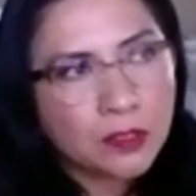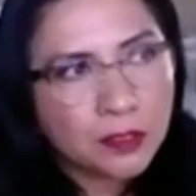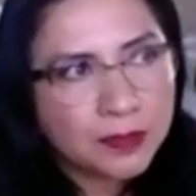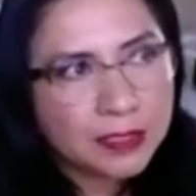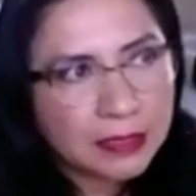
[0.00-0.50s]
of
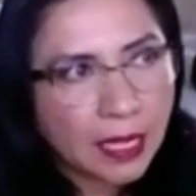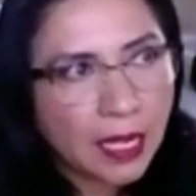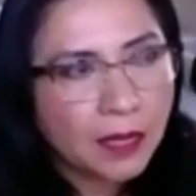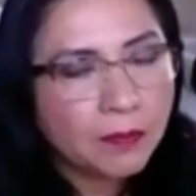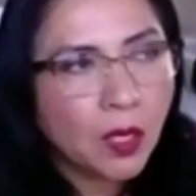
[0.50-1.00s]
the
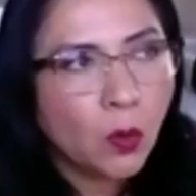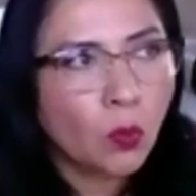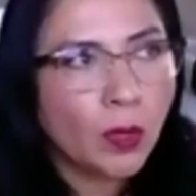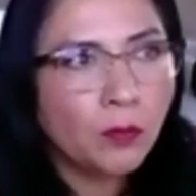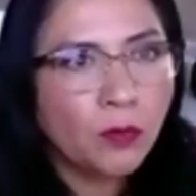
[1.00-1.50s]
time
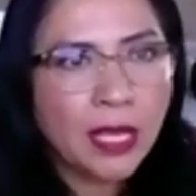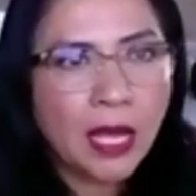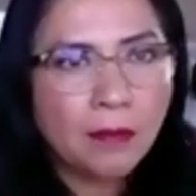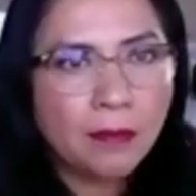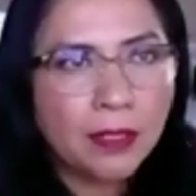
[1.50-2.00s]
when we
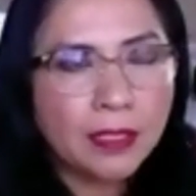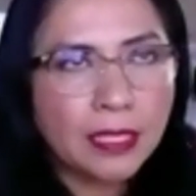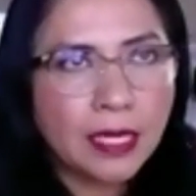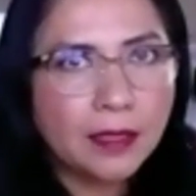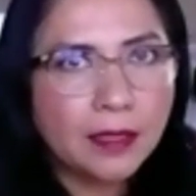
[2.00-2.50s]
have
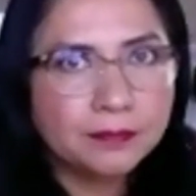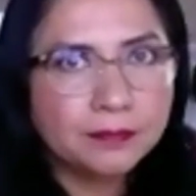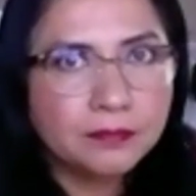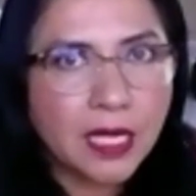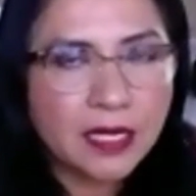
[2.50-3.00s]

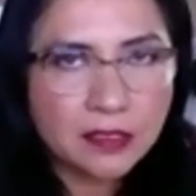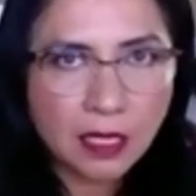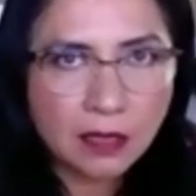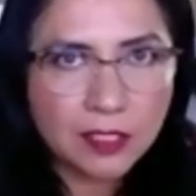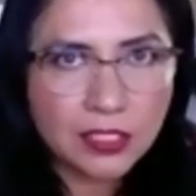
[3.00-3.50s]
an
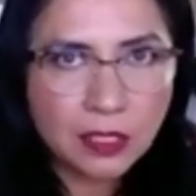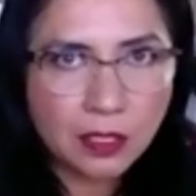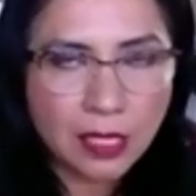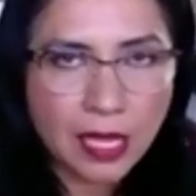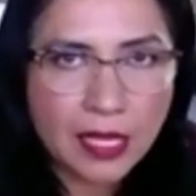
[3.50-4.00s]
established
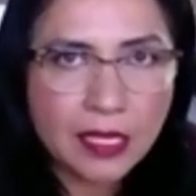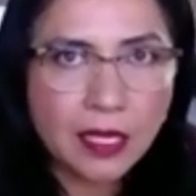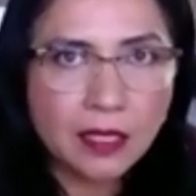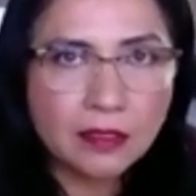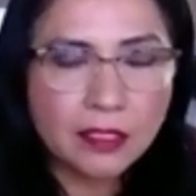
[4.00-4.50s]

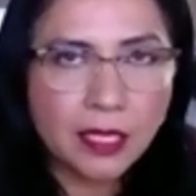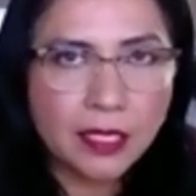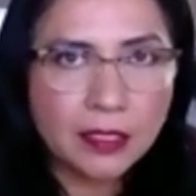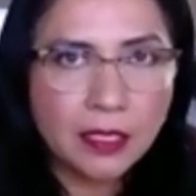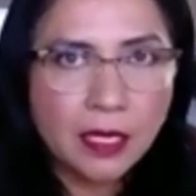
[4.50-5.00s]
client, and
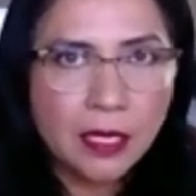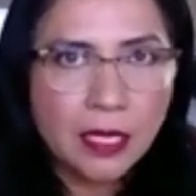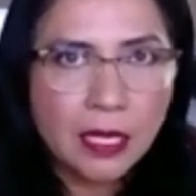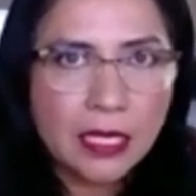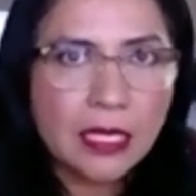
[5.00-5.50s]

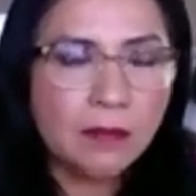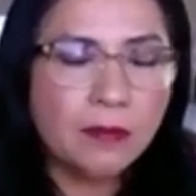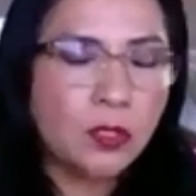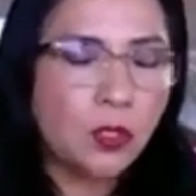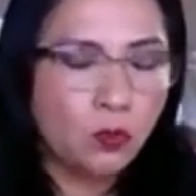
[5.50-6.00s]
even
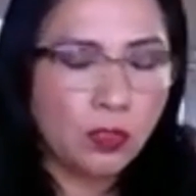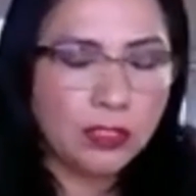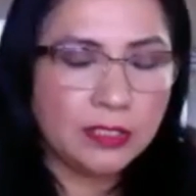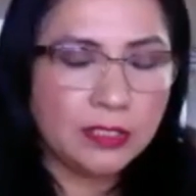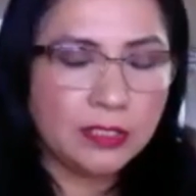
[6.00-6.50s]
though we're
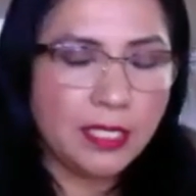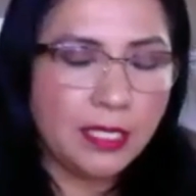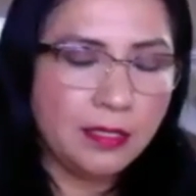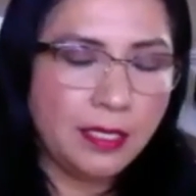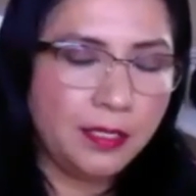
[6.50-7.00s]
taking
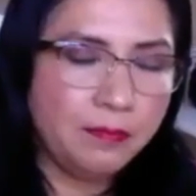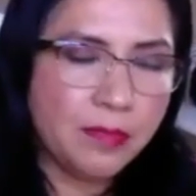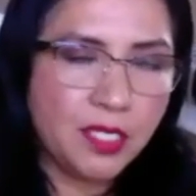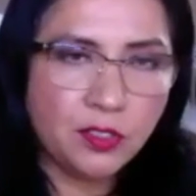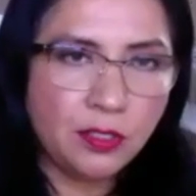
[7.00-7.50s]
their
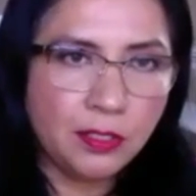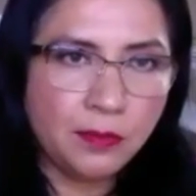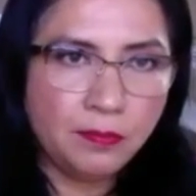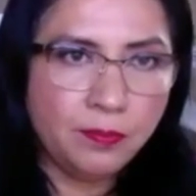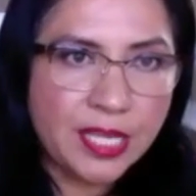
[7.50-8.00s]
mission and the
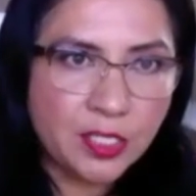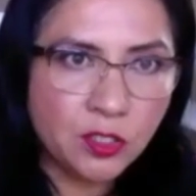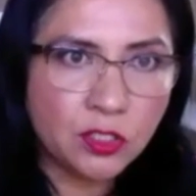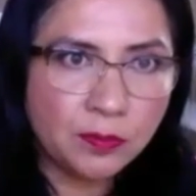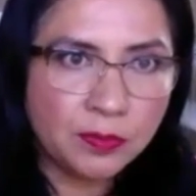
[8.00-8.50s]
vision,
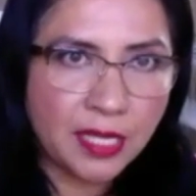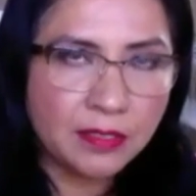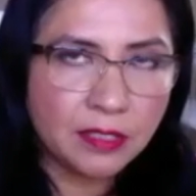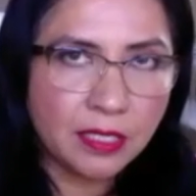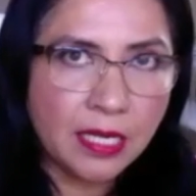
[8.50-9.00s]
sometimes
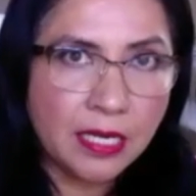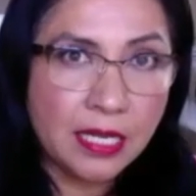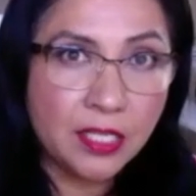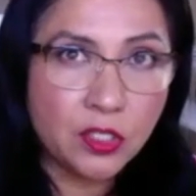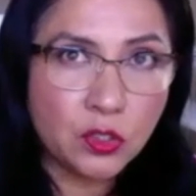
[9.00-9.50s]
it
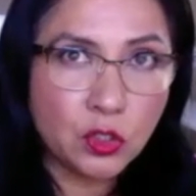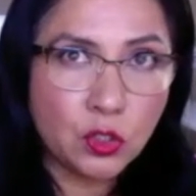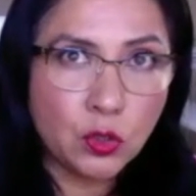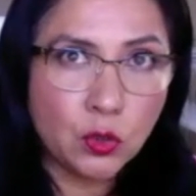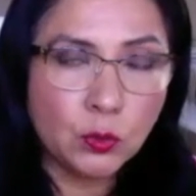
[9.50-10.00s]
needs
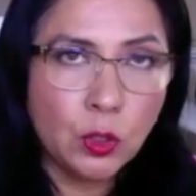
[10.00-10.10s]
to,